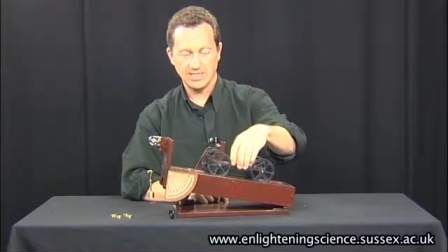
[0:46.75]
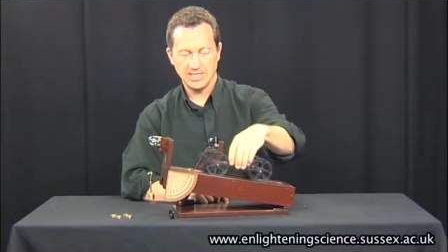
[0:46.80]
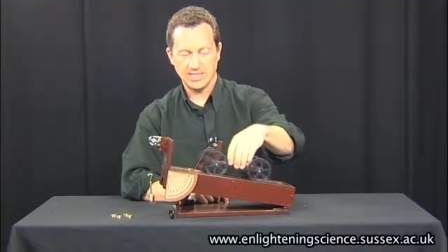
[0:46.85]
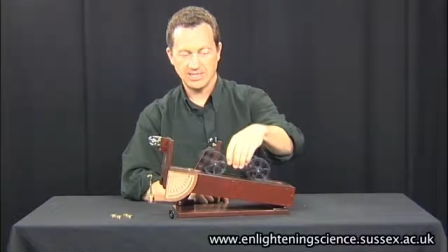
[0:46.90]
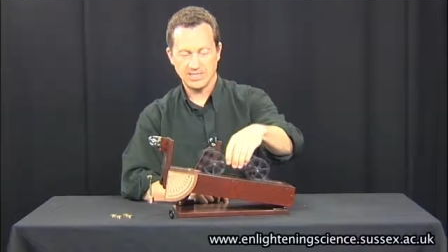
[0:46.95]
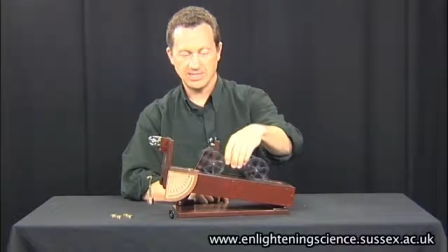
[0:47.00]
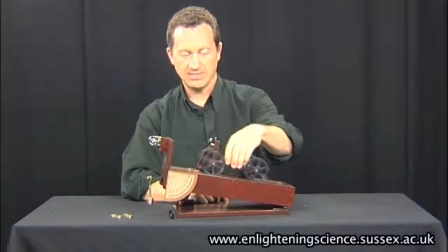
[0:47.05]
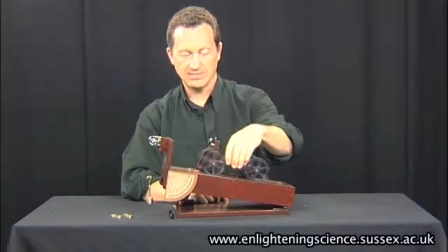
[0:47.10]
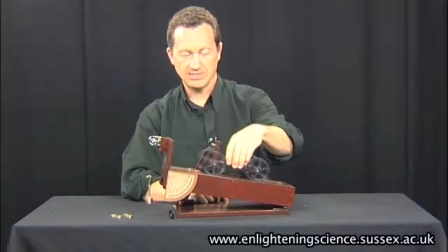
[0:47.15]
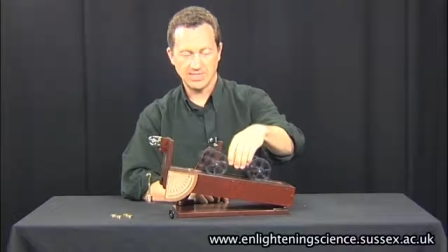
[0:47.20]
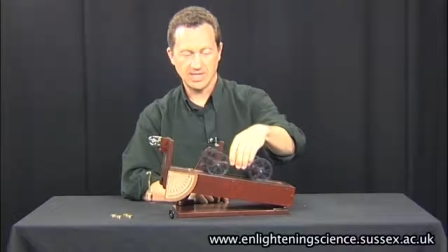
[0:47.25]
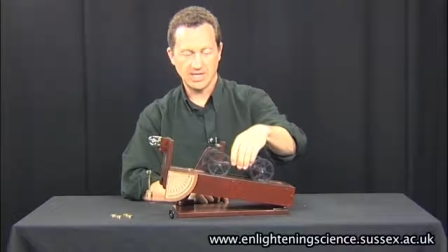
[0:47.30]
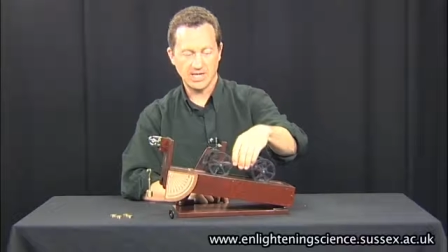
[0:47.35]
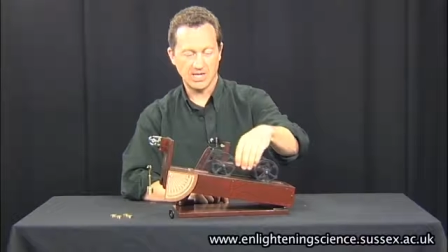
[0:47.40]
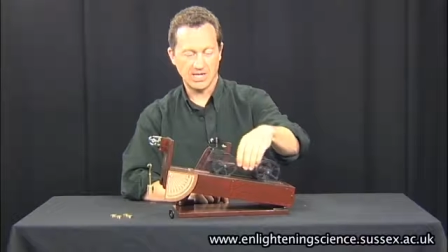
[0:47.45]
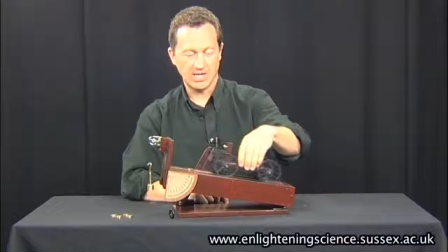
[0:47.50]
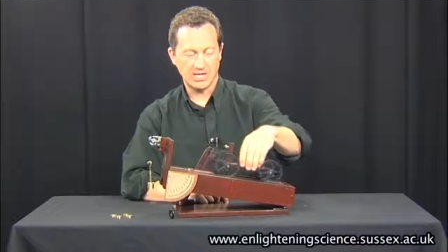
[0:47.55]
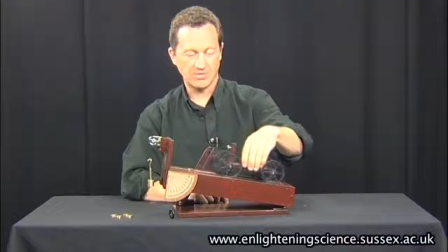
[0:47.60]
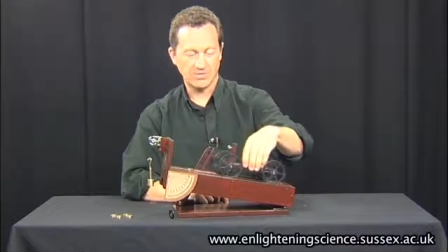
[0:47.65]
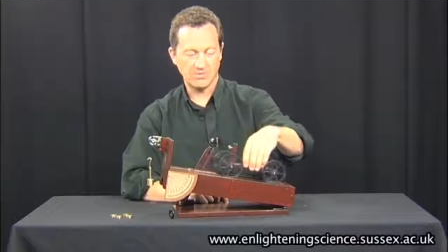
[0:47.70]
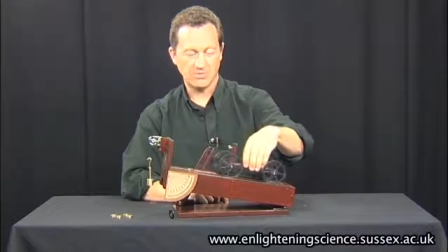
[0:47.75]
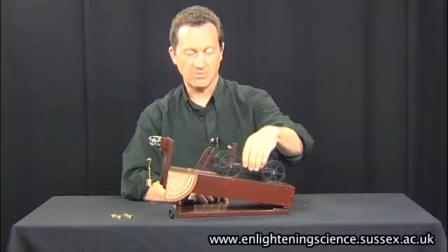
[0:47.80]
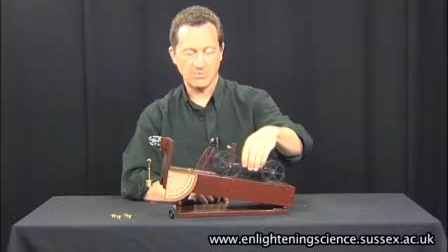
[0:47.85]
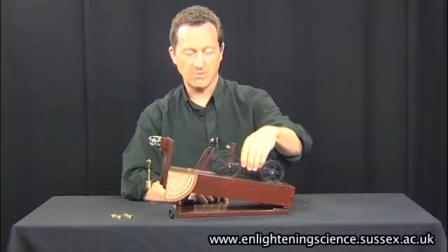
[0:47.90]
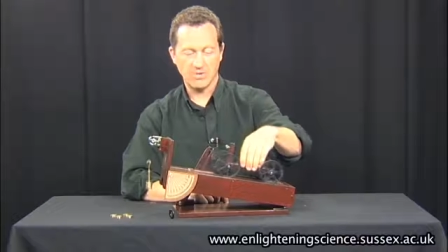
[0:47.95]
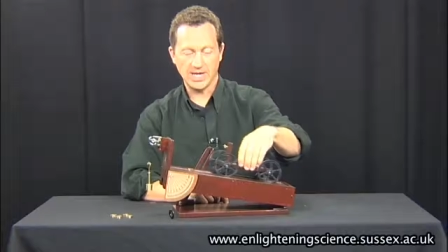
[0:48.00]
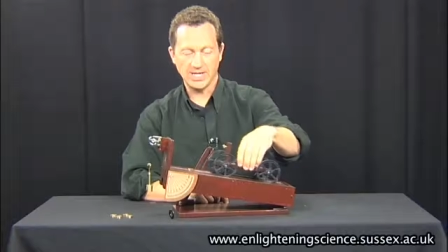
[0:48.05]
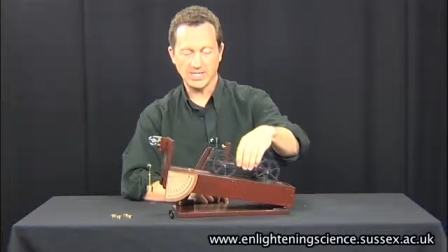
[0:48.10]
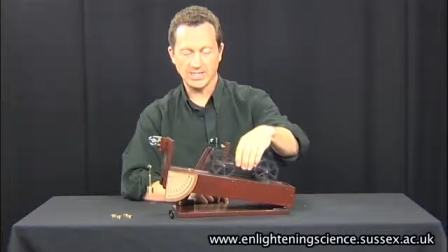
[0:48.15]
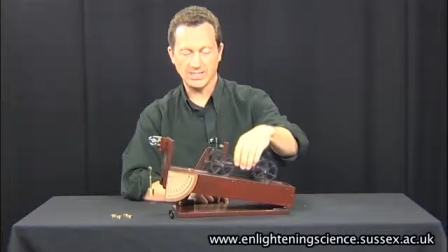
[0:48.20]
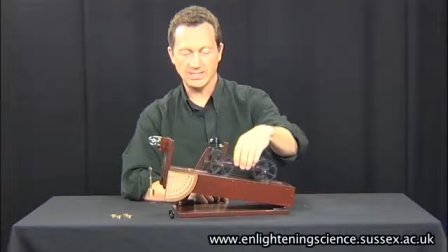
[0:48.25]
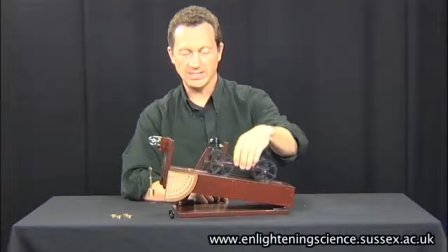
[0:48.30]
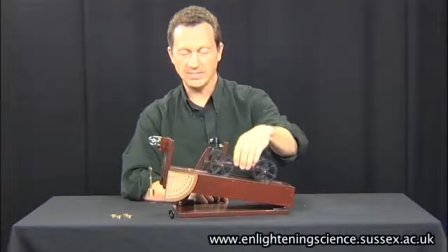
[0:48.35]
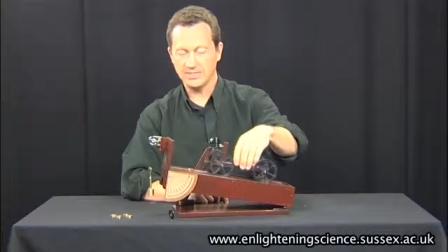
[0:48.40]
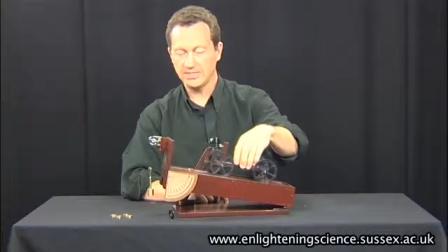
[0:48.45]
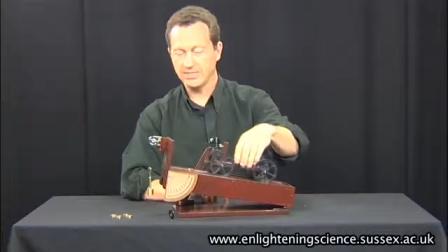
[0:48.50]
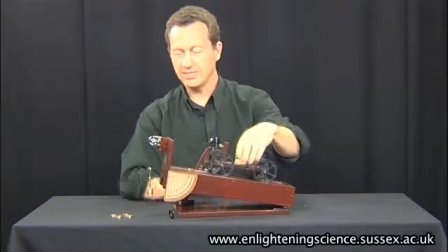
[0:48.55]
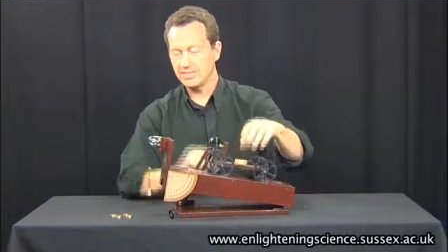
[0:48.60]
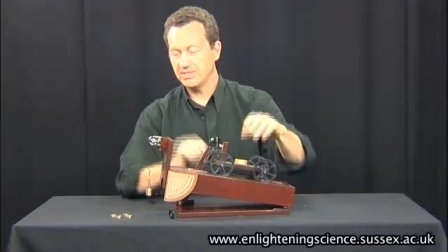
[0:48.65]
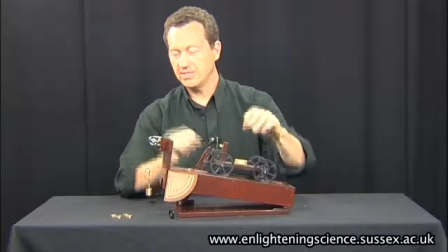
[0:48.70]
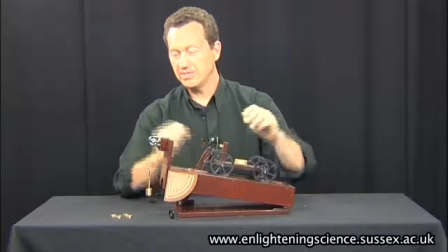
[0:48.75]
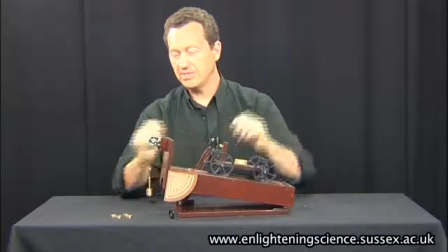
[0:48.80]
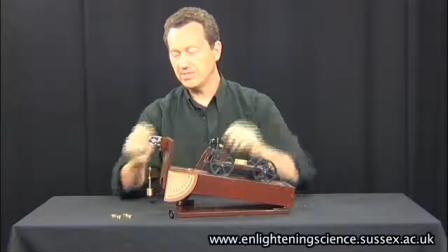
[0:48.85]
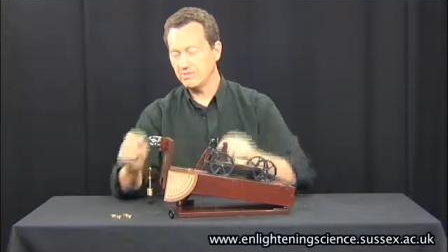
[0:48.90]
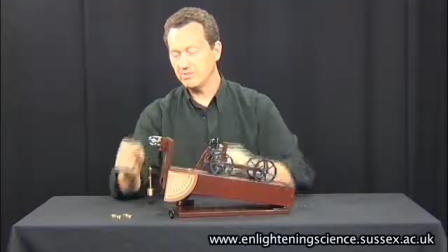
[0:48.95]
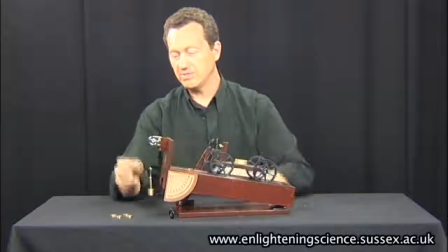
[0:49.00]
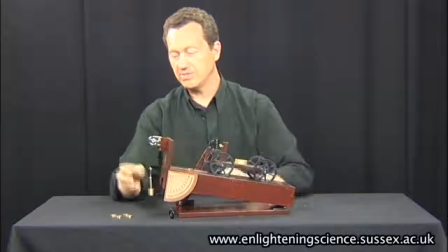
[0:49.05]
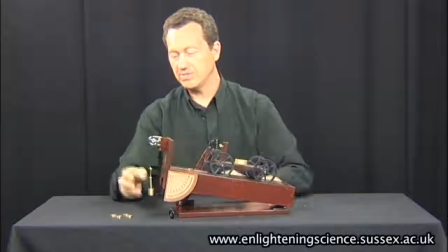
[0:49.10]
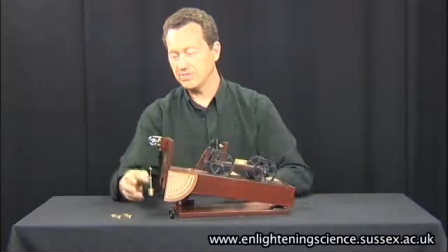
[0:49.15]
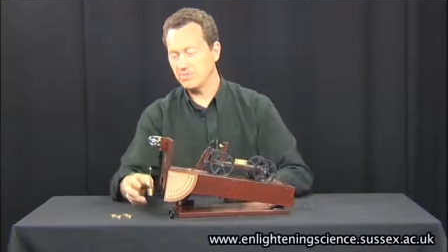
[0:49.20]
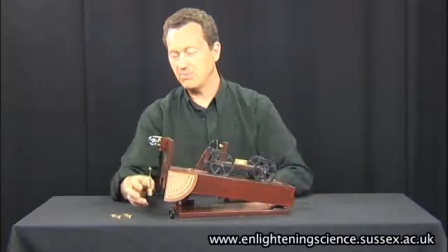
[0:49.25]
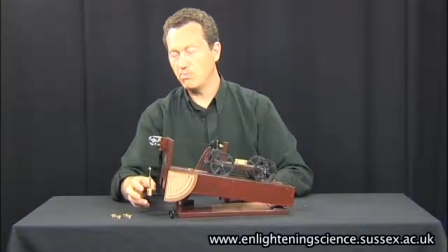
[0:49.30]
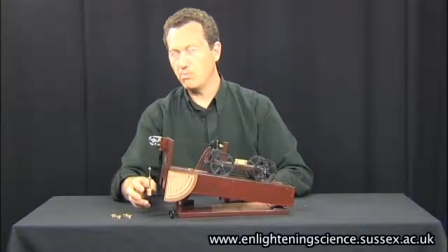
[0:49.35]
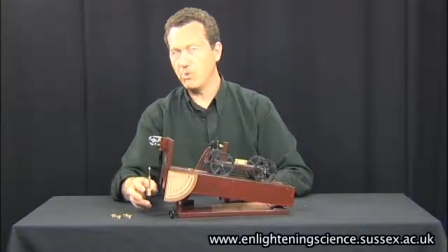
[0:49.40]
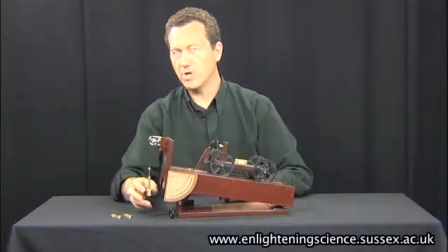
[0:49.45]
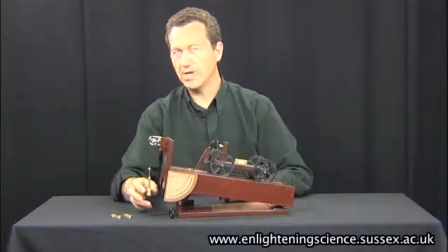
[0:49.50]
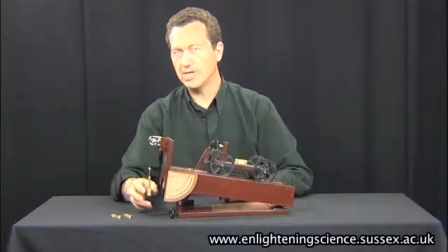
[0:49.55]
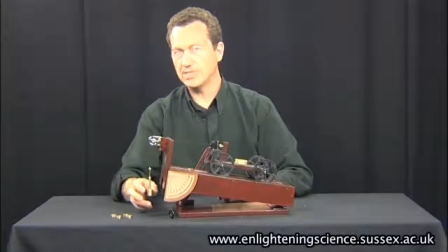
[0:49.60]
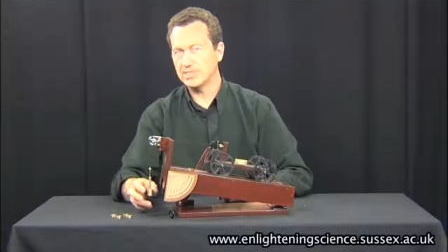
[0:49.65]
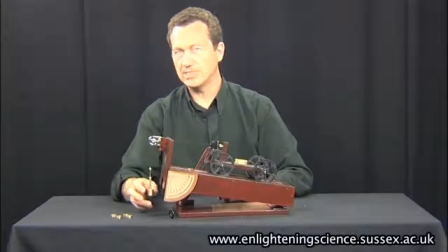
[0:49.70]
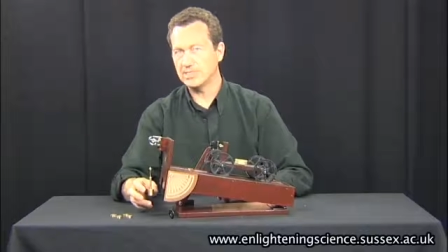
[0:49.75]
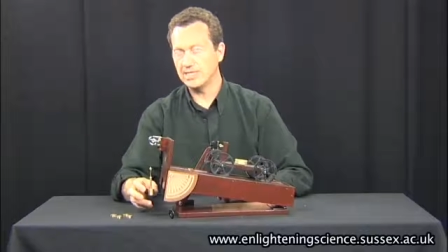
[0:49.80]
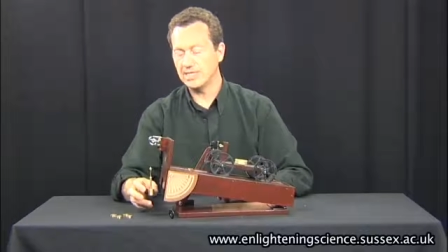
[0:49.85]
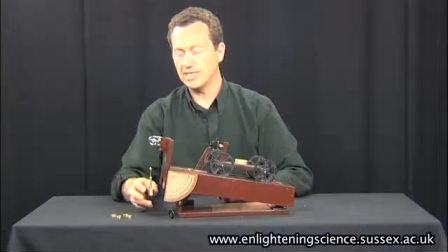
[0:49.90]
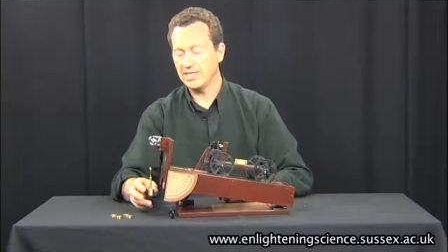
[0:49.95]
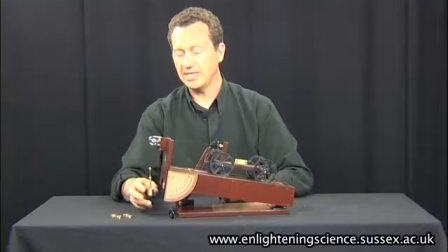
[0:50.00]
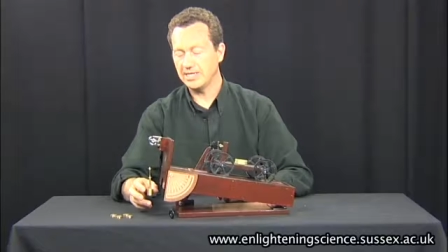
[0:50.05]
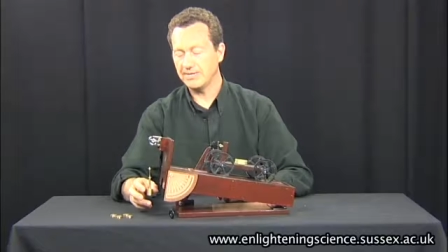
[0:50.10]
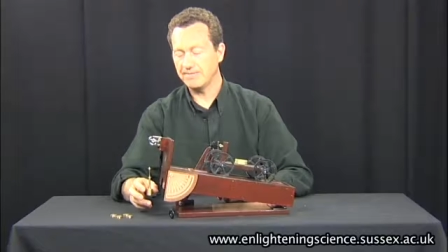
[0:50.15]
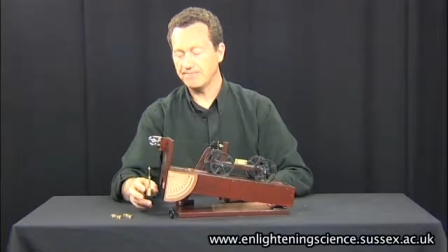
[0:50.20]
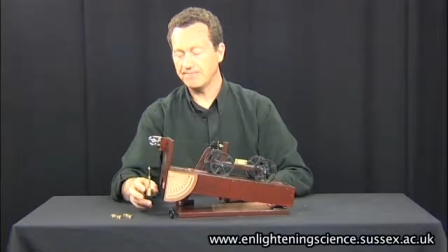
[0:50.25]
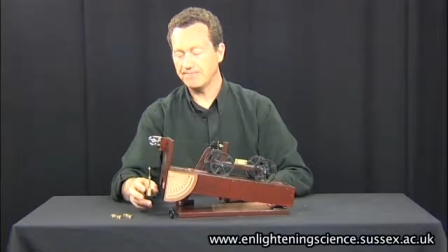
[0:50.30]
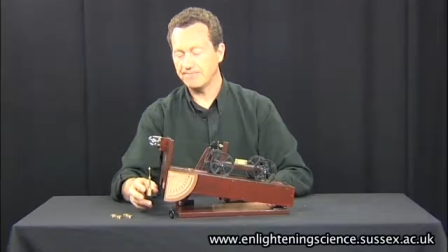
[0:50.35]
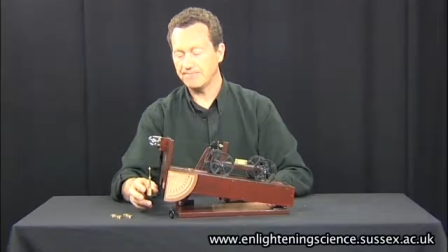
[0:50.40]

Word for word: our little cart or wagon with some weight here.